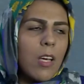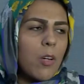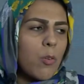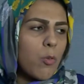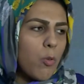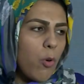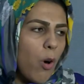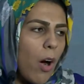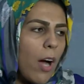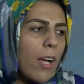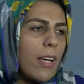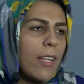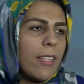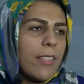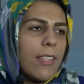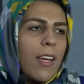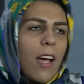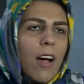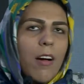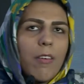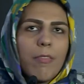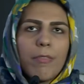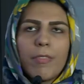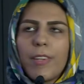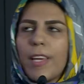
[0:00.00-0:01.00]
quality
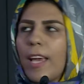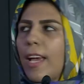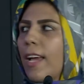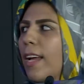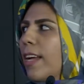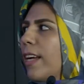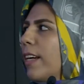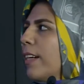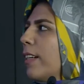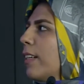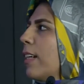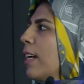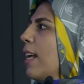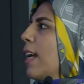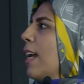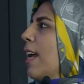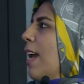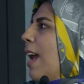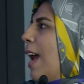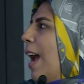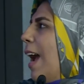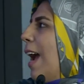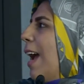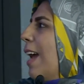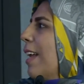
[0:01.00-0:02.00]
of care,
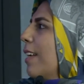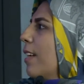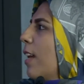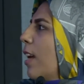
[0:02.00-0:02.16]
and